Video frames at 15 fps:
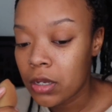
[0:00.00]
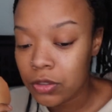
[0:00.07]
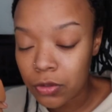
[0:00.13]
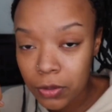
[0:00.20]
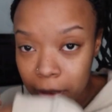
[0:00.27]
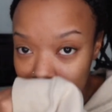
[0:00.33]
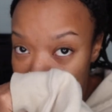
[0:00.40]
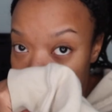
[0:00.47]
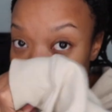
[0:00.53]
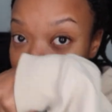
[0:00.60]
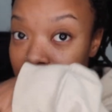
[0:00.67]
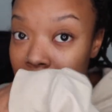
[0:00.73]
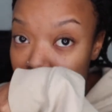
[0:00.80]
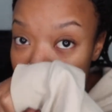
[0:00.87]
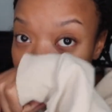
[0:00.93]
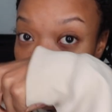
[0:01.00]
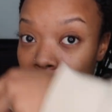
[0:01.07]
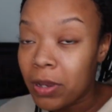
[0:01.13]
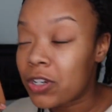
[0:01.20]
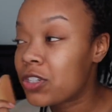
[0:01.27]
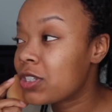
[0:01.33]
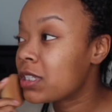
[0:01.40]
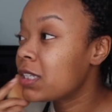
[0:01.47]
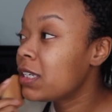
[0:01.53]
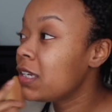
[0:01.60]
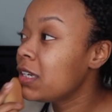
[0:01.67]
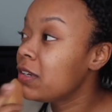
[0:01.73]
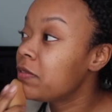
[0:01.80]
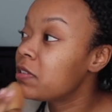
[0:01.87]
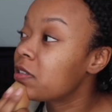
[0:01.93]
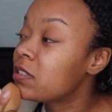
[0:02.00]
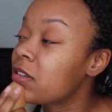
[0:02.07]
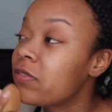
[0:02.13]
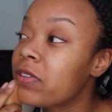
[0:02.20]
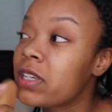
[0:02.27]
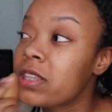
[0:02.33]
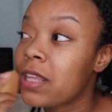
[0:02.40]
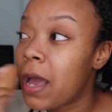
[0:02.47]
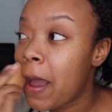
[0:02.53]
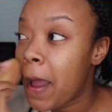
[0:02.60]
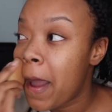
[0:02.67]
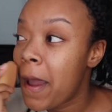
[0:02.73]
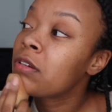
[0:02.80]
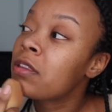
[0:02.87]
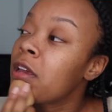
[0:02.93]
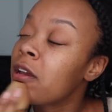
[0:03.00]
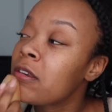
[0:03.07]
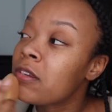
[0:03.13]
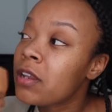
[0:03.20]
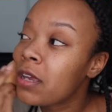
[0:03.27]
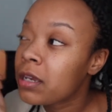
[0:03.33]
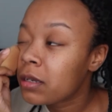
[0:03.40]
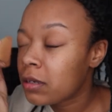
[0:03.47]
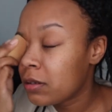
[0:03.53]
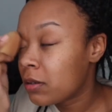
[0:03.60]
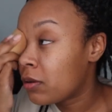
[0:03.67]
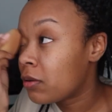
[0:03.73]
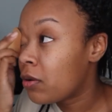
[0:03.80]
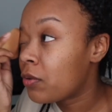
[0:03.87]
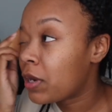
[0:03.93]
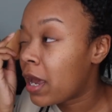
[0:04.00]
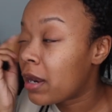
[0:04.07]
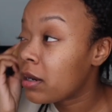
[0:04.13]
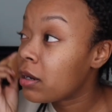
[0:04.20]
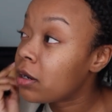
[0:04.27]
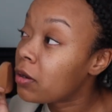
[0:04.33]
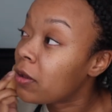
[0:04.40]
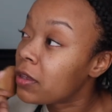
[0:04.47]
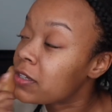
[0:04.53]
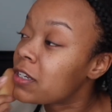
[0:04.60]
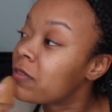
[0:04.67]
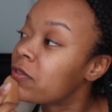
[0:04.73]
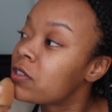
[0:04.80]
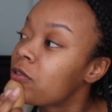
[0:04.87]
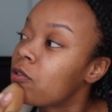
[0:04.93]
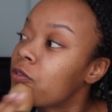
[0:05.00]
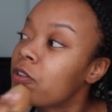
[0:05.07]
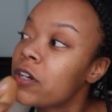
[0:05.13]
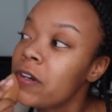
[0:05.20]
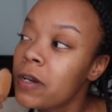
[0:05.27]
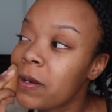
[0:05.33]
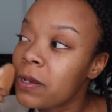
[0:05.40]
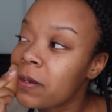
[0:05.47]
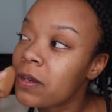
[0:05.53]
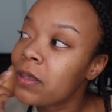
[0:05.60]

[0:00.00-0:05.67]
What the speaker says: So I was like, on my sleeves and stuff like that. So then like, you know, O Canada and all that stuff was over.